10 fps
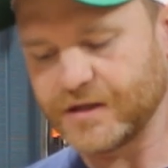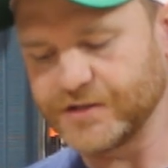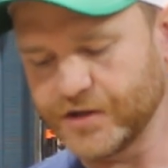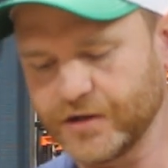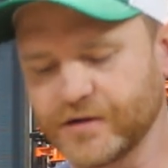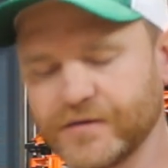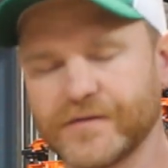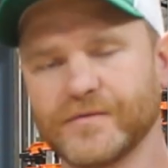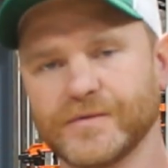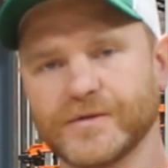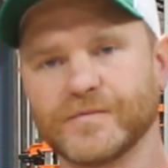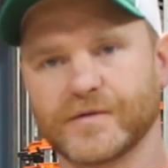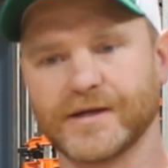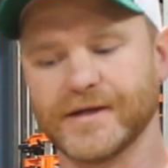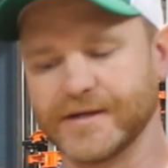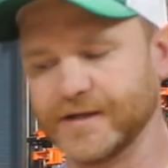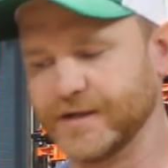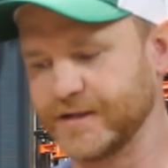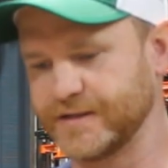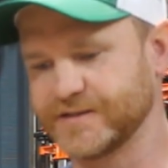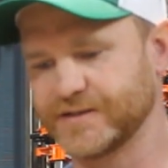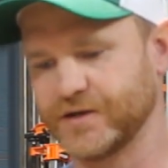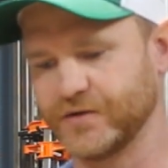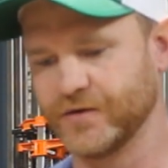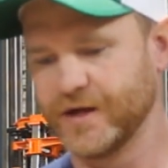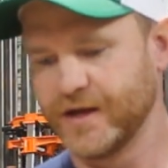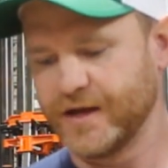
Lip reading: darker the wood will get. And so